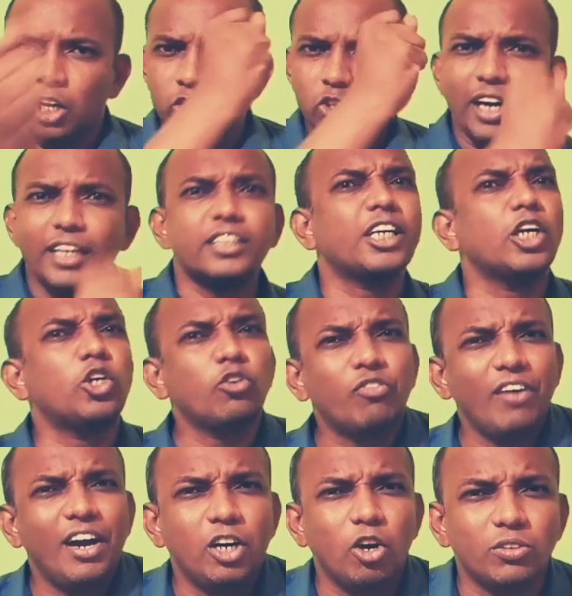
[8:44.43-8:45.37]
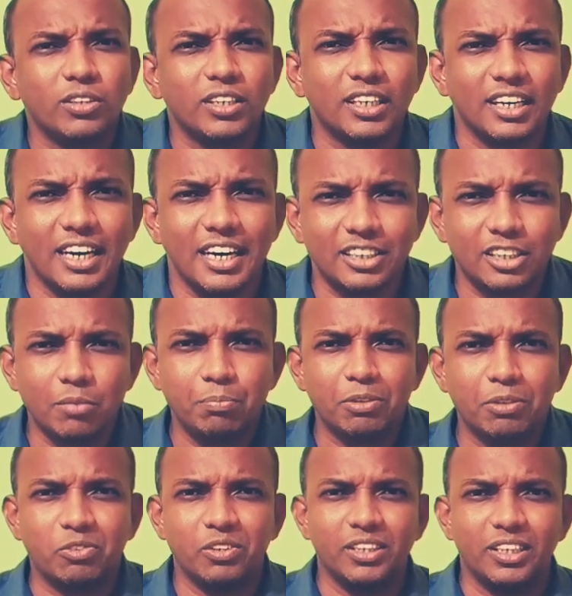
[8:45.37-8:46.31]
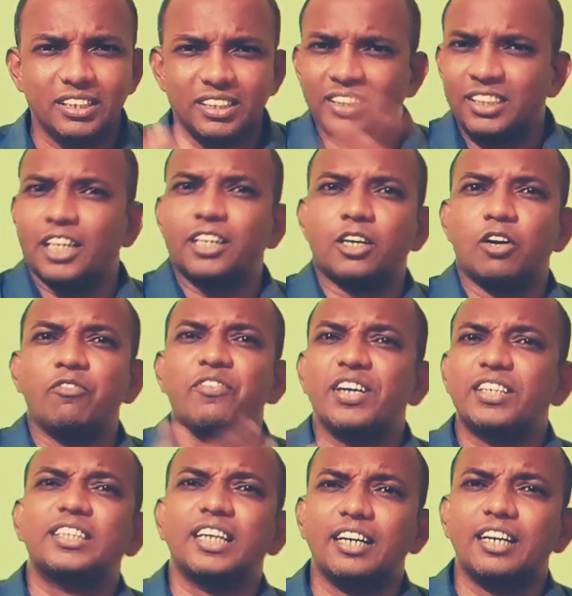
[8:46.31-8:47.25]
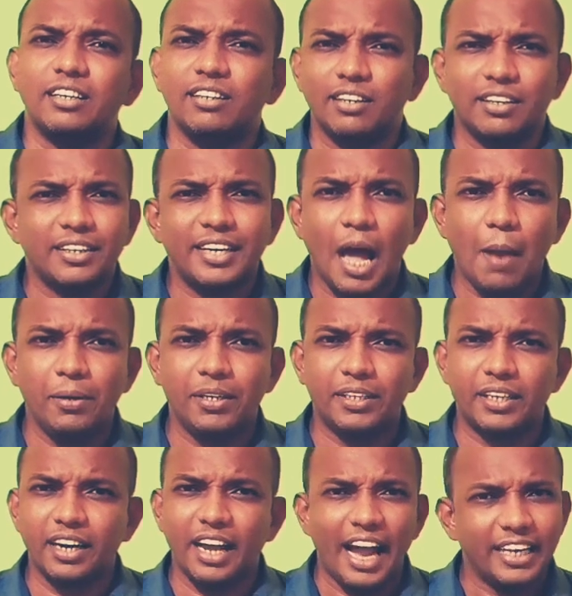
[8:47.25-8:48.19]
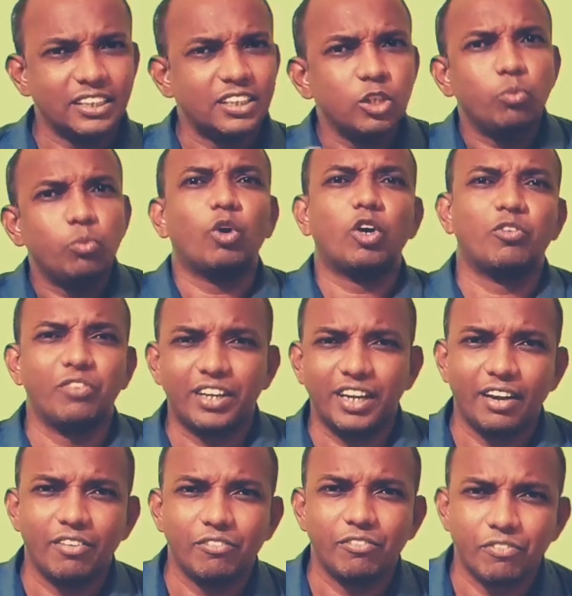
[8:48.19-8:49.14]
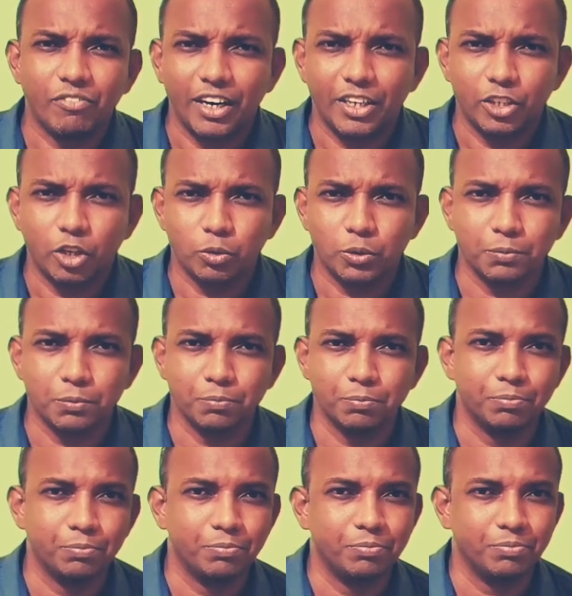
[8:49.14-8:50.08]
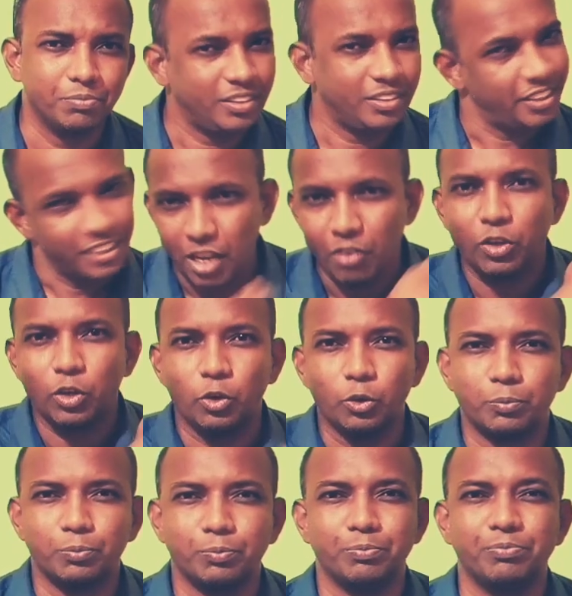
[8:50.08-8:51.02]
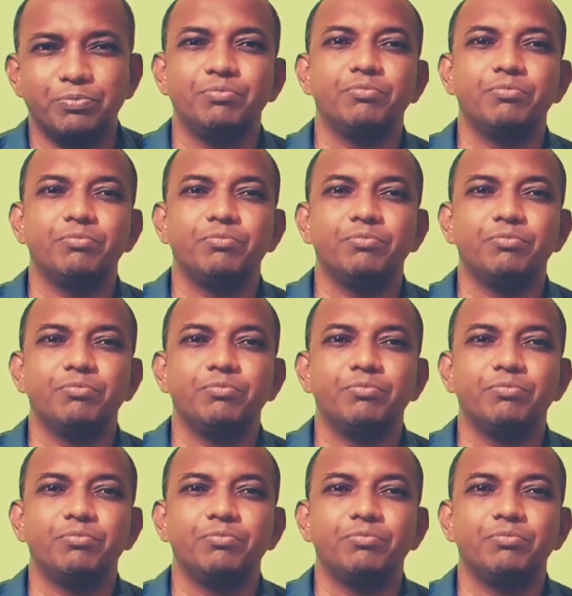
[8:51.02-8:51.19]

So let's try to find out the relation between this circumference and diameter and see what we can find out. Here we go.